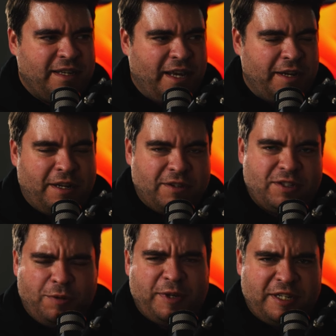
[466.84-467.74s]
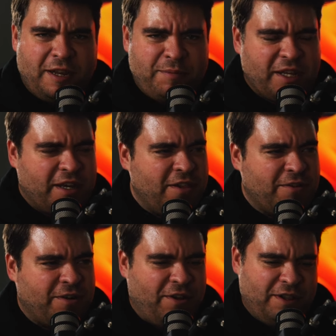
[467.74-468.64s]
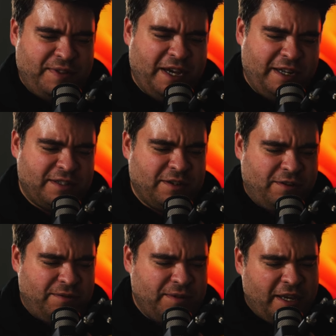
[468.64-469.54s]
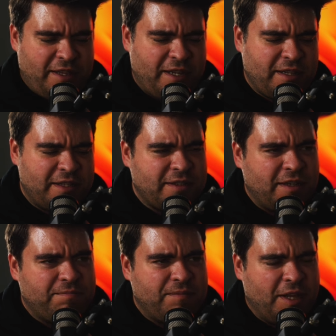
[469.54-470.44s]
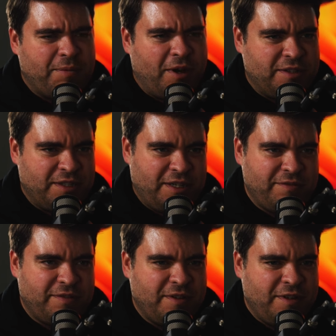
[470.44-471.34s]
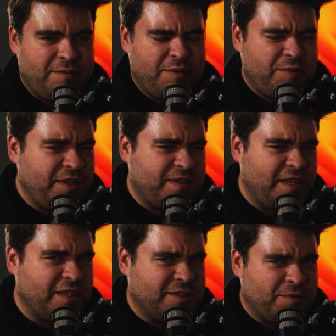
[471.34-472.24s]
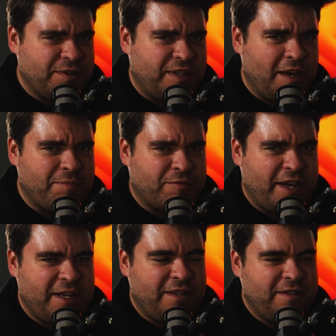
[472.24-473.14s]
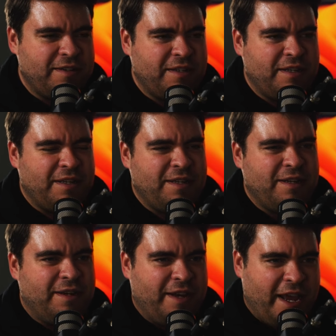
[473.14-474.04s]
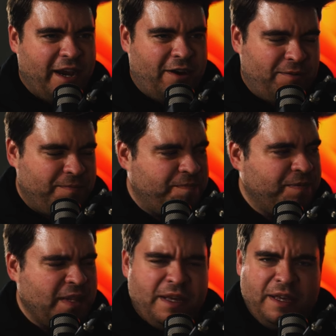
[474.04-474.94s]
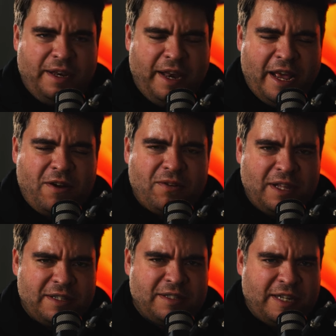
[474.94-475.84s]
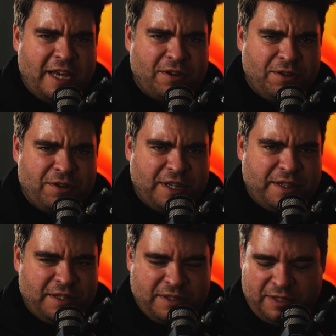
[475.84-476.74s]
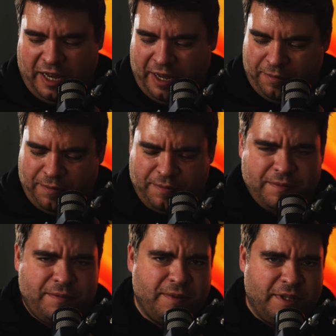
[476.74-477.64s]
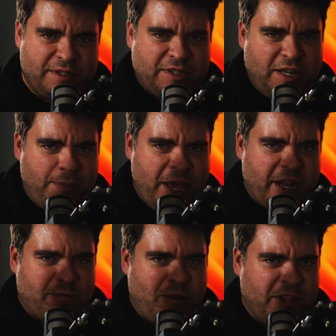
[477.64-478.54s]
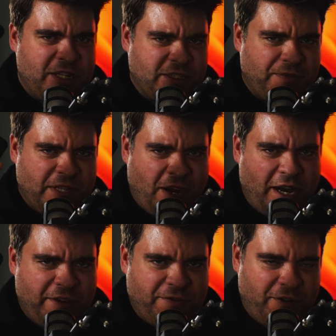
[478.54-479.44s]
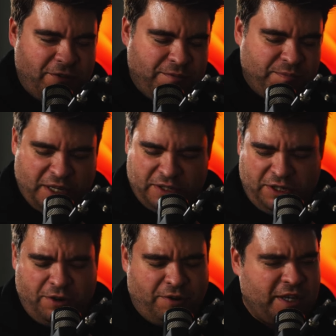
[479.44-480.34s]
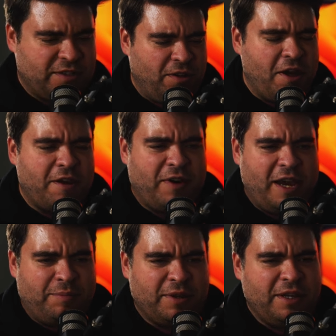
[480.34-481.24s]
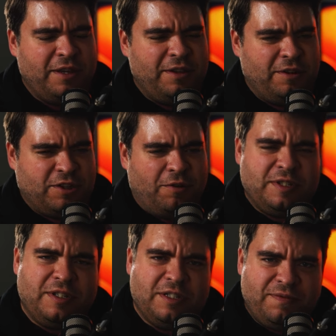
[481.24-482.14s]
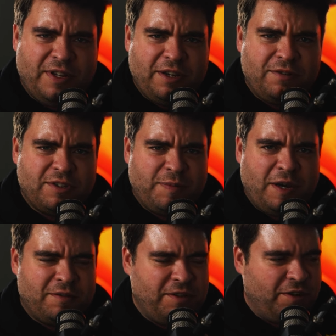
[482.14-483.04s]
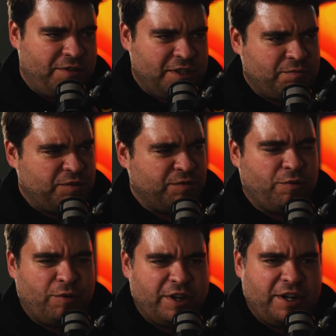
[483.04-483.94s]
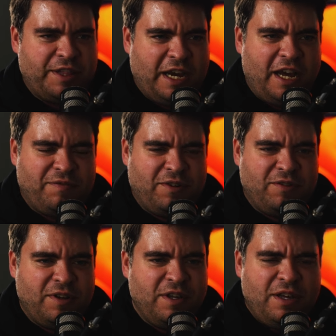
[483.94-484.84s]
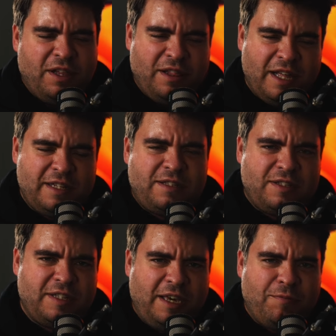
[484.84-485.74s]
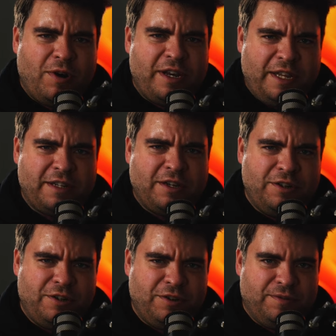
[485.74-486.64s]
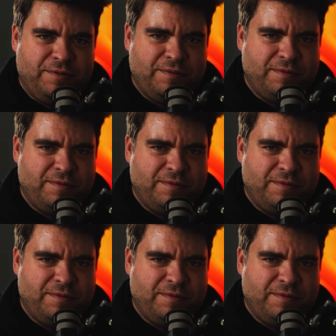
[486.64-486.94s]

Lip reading: And it'll still be 10-bit color and all of that. So, yeah, that's a positive. But what do you think? Is it worth the upgrade? Now let's take a look at this, the cinematic qualities of the iPhone. Because, it lot of hype. There's always these videos about, this was recorded on the iPhone. Let's see what it can do.